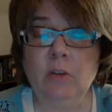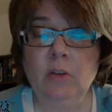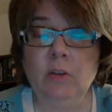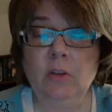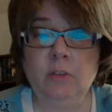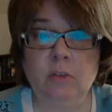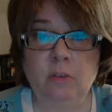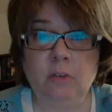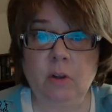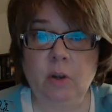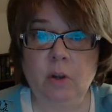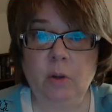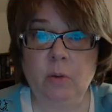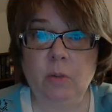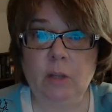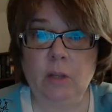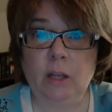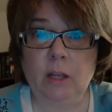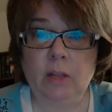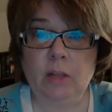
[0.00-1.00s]
to know
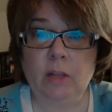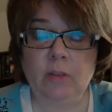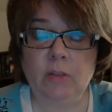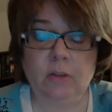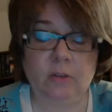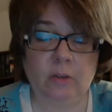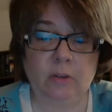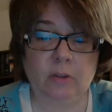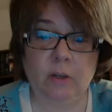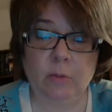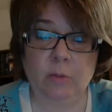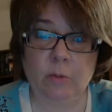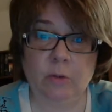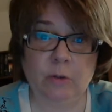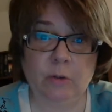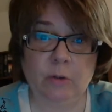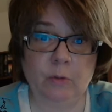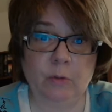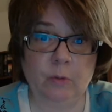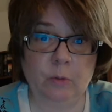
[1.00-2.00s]
that this is a
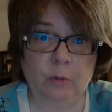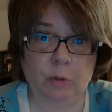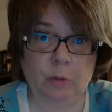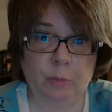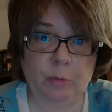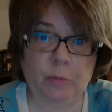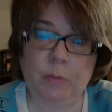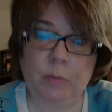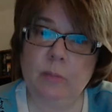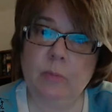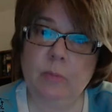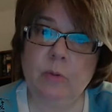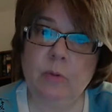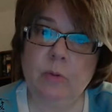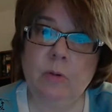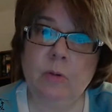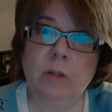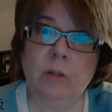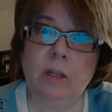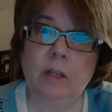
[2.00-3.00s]
wonderful group of
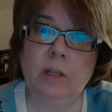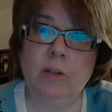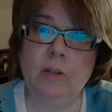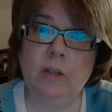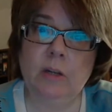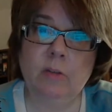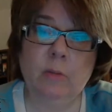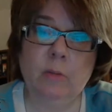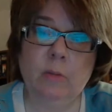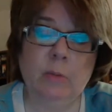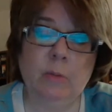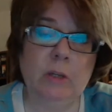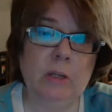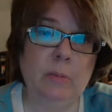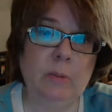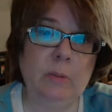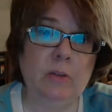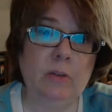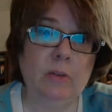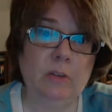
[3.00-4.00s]
people, and everybody
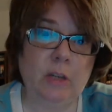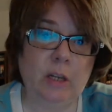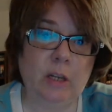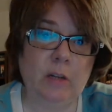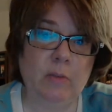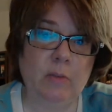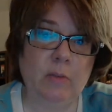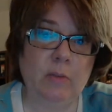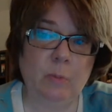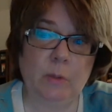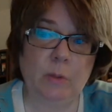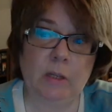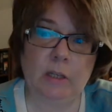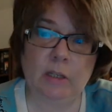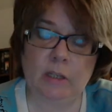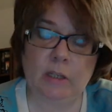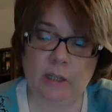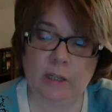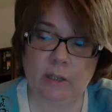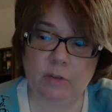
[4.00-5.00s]
picks a day of the
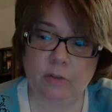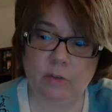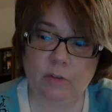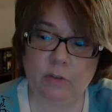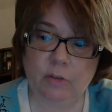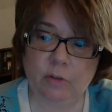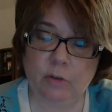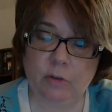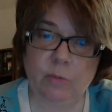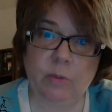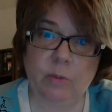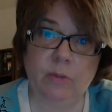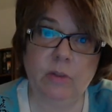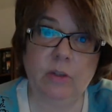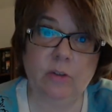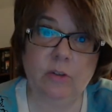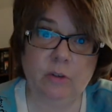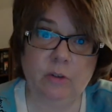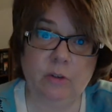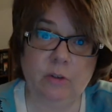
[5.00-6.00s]
week and shows what they
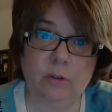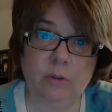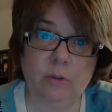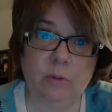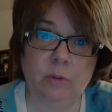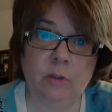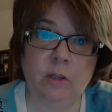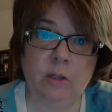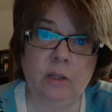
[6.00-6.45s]
do.